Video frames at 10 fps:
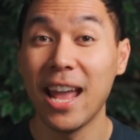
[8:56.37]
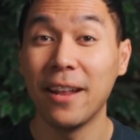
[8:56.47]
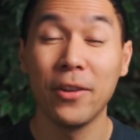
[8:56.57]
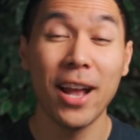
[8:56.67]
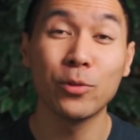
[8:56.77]
And
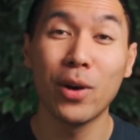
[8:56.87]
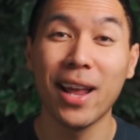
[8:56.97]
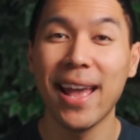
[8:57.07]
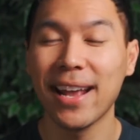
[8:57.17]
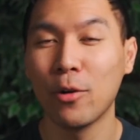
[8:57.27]
if you guys want to
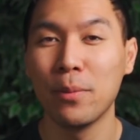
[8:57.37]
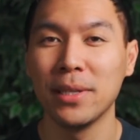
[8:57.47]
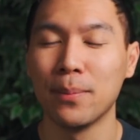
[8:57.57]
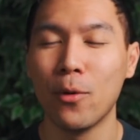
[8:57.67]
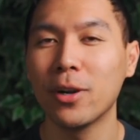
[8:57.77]
hang out with me
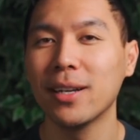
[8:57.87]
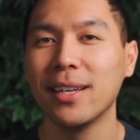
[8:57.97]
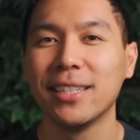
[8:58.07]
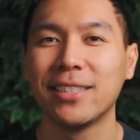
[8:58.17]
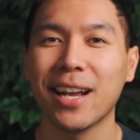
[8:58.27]
some more,
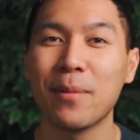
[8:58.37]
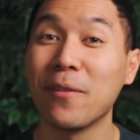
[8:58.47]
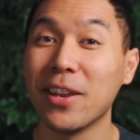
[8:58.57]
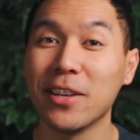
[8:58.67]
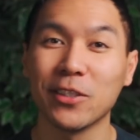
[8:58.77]
check out my
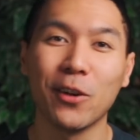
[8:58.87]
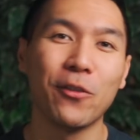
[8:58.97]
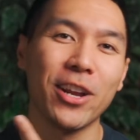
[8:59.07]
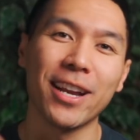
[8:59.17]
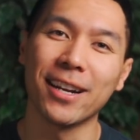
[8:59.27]
videos
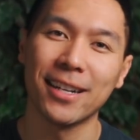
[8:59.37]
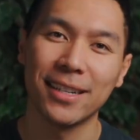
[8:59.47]
over here.